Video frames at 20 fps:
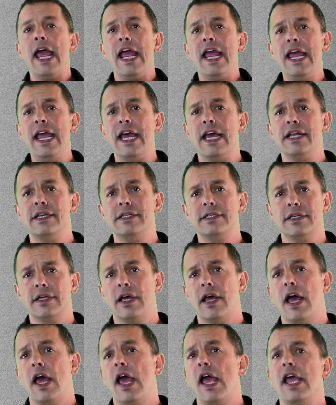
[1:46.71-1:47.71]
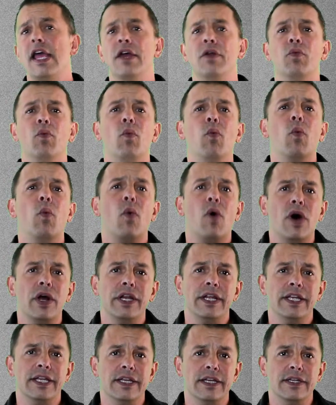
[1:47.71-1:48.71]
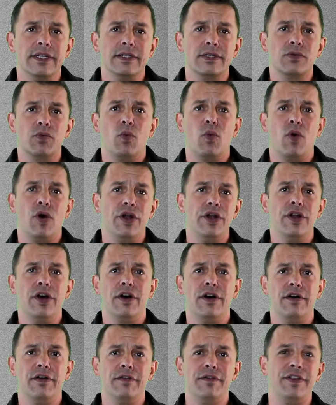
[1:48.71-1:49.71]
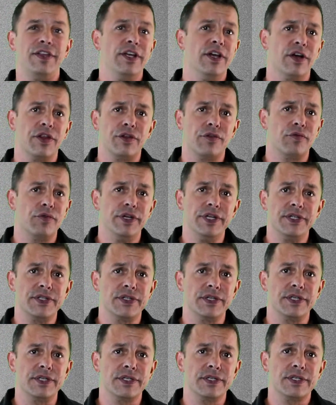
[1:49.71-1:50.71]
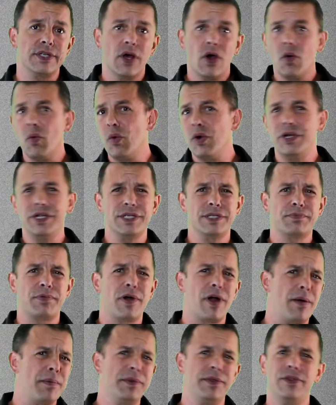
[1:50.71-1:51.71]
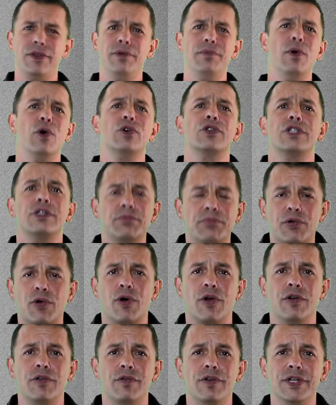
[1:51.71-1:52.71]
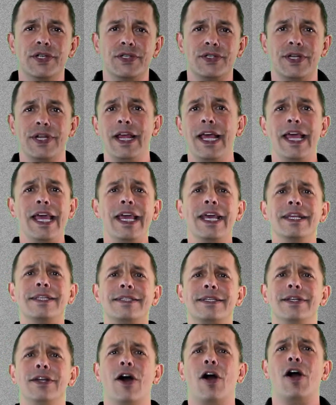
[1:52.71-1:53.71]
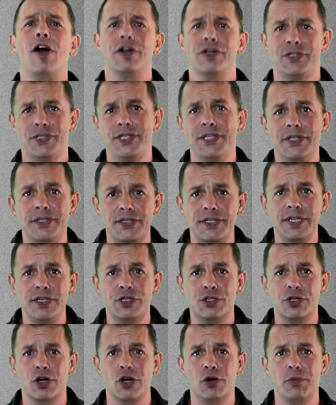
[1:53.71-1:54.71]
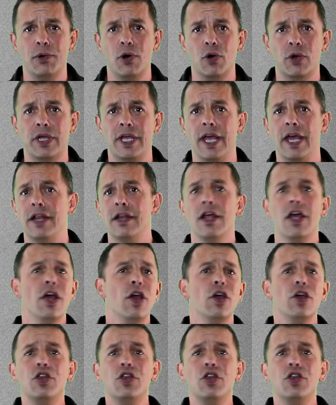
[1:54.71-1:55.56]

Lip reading: And in what is one of the other reasons, what is probably the most important reason, it's an RCC turbo kit.